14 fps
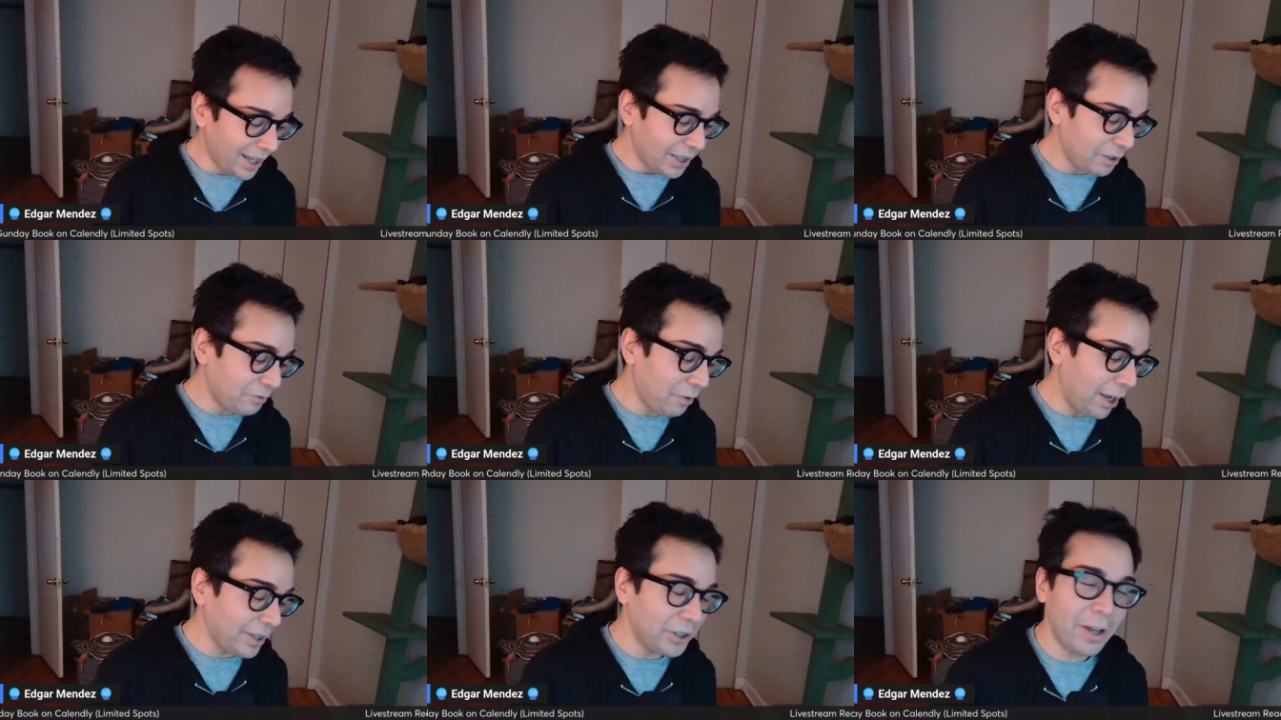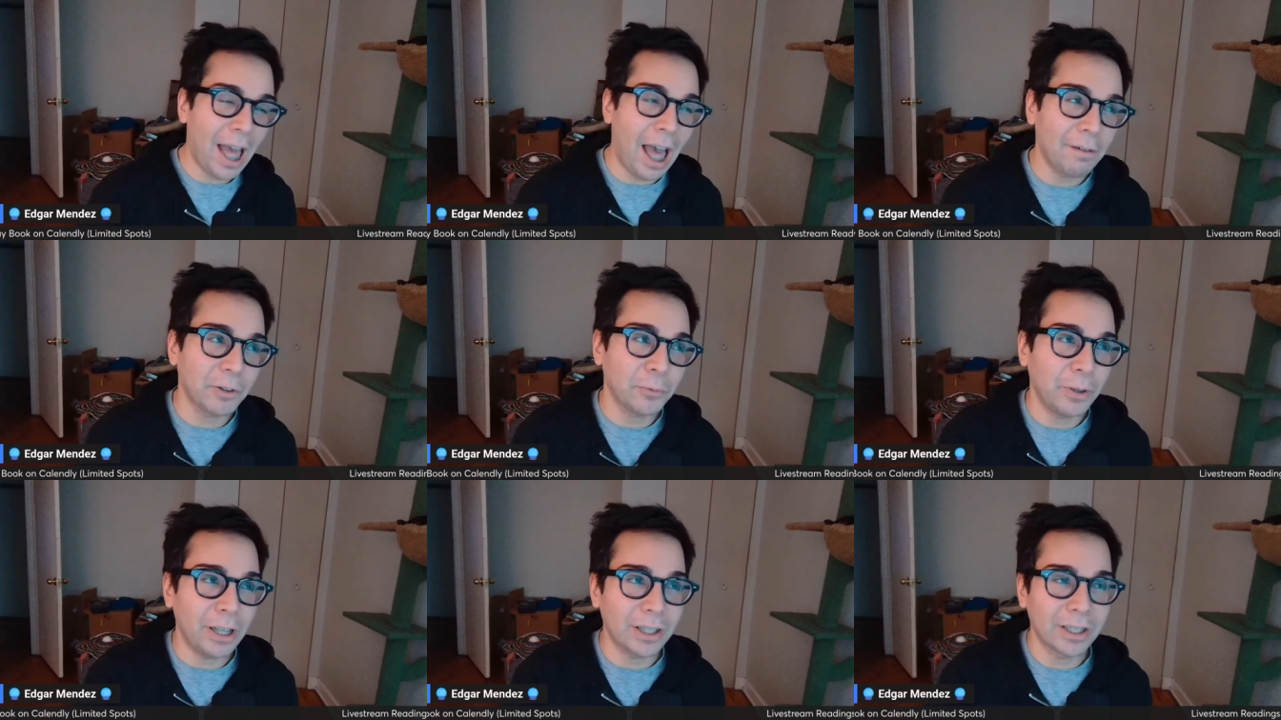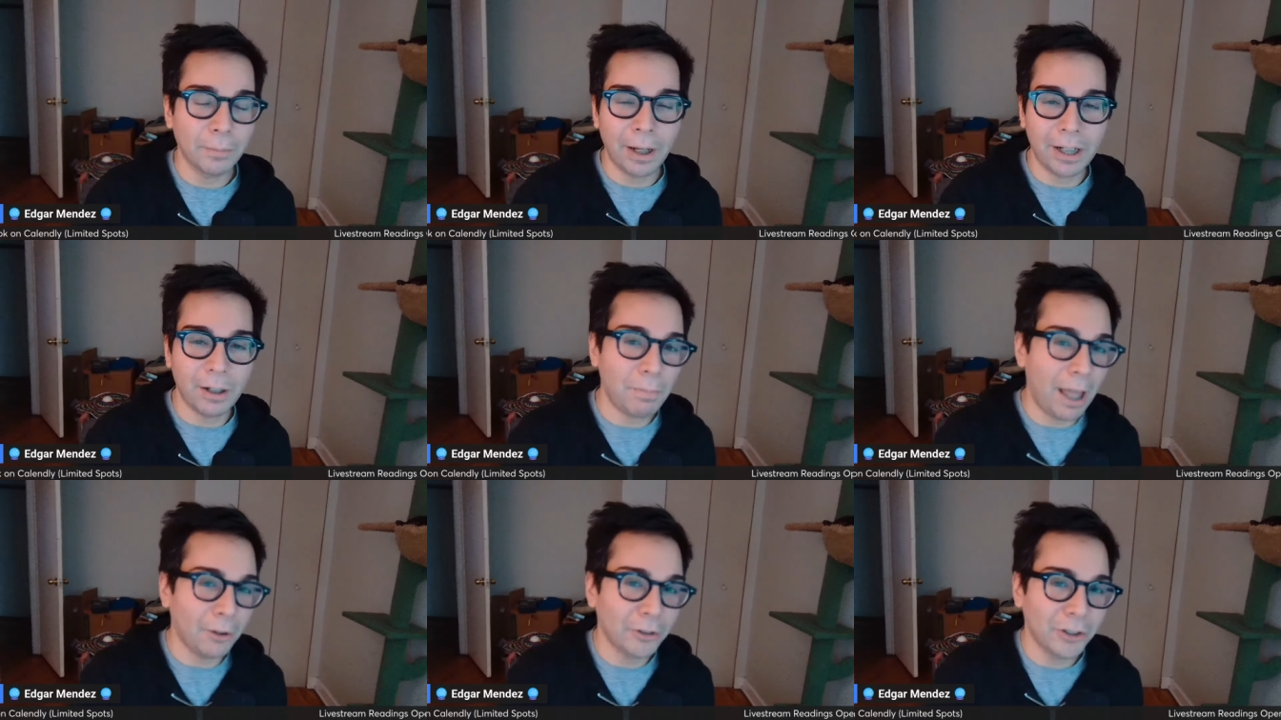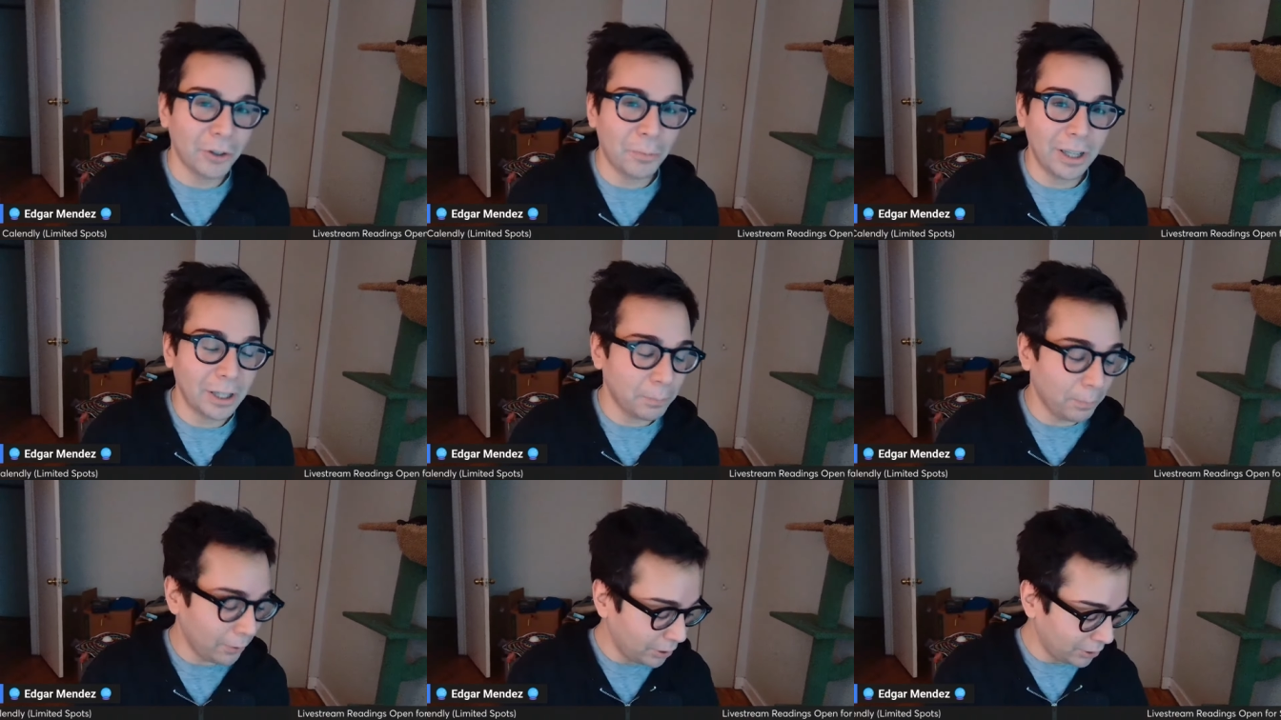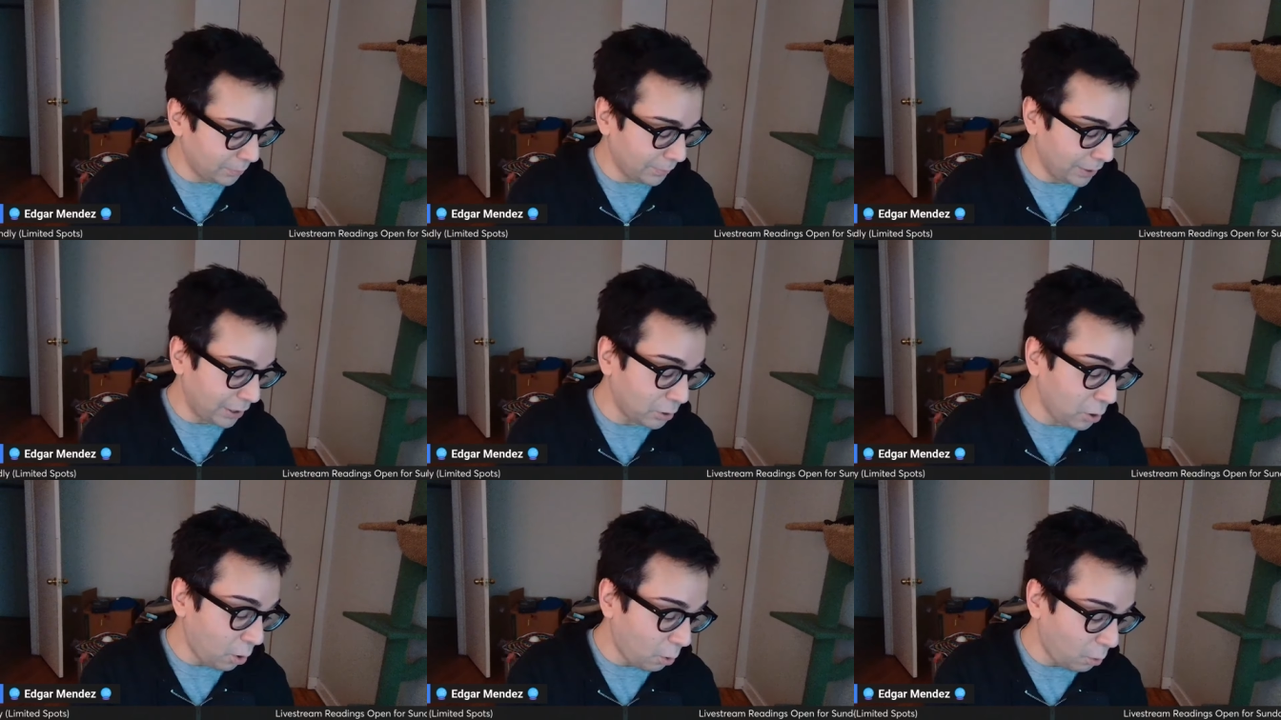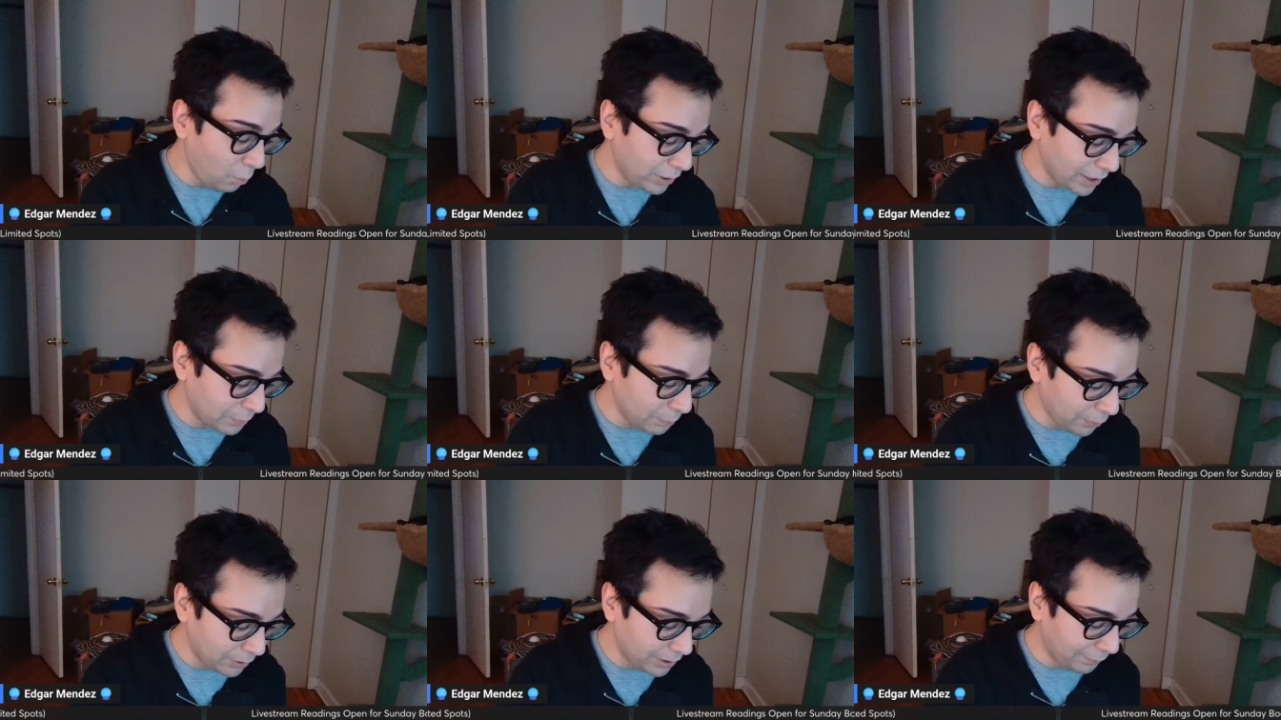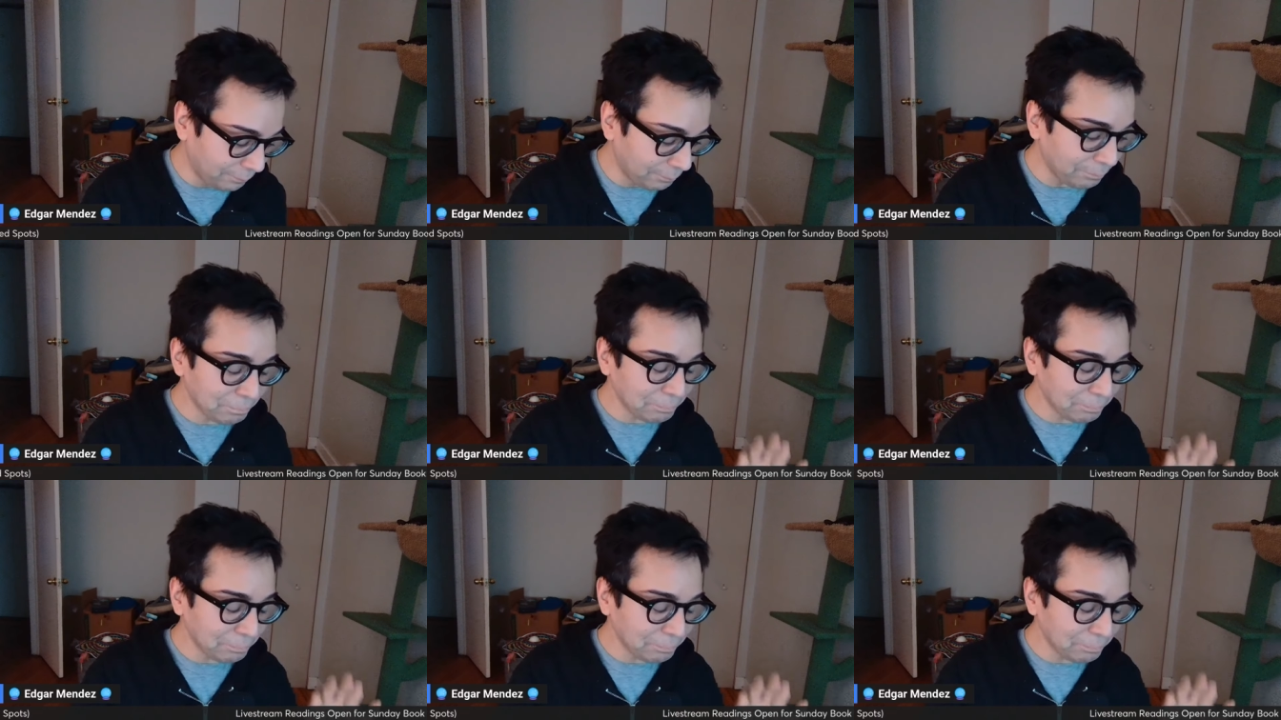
The fact that you haven't reached some kind of milestone with this person, some kind of goal with this person,